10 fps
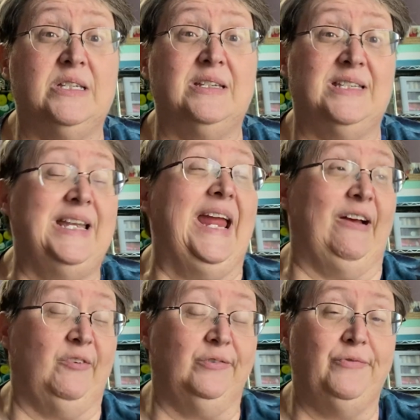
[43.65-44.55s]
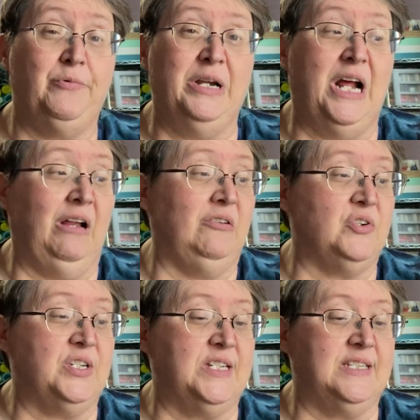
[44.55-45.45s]
sale,
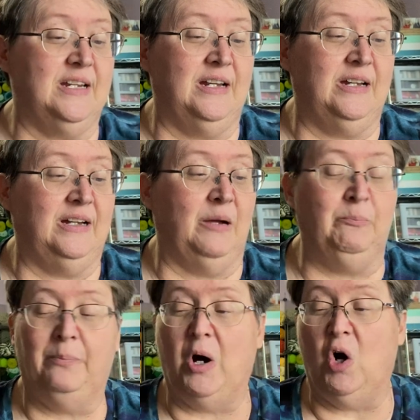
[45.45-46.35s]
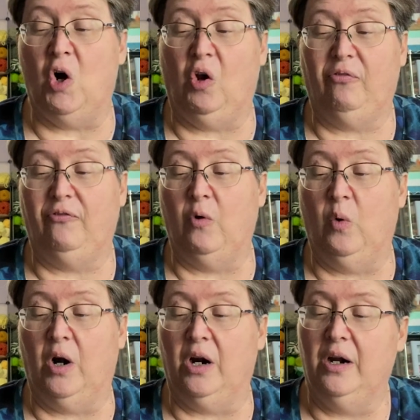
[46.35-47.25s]
$3 a ball
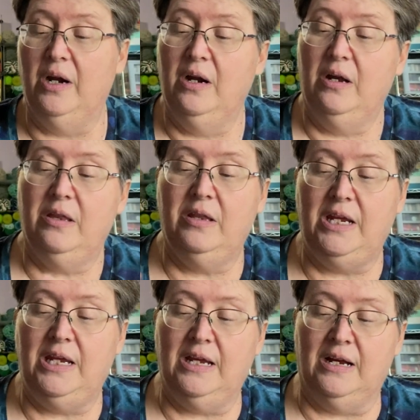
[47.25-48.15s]
for the